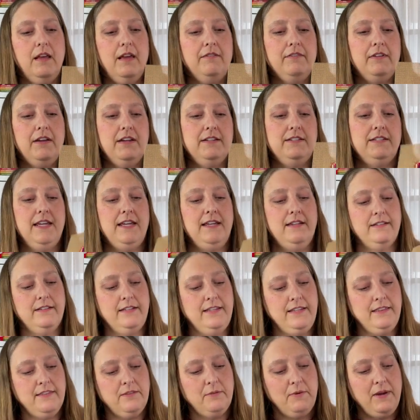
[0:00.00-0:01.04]
Got
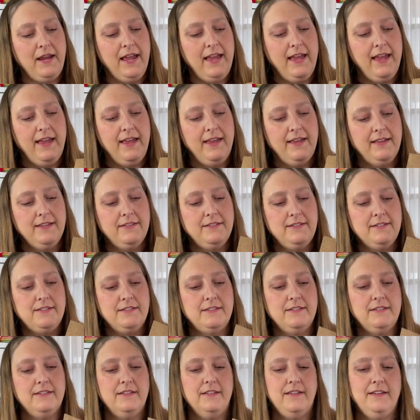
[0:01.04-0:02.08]
dangling
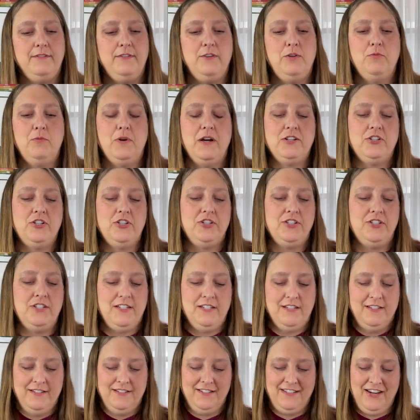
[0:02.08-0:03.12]
threads. If you watched
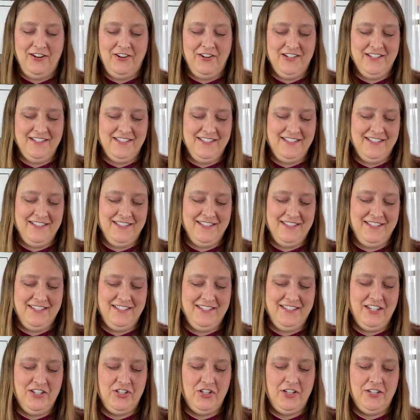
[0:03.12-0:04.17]
Sarah's
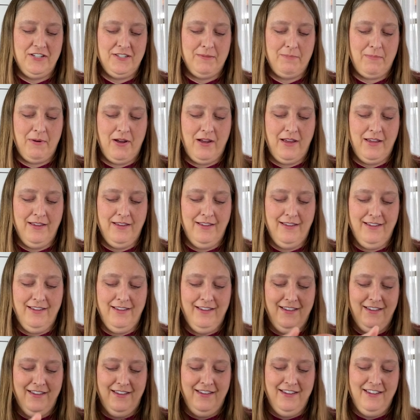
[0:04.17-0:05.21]
Stitchy Spot,
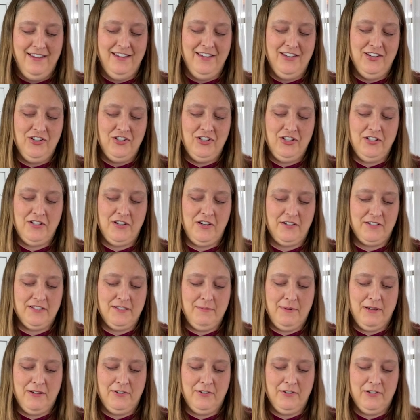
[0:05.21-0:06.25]
she talks
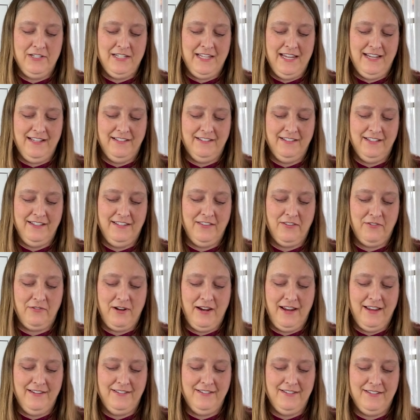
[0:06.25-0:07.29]
about her dangling
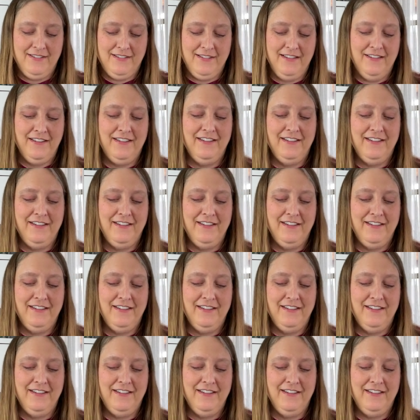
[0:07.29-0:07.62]
threads.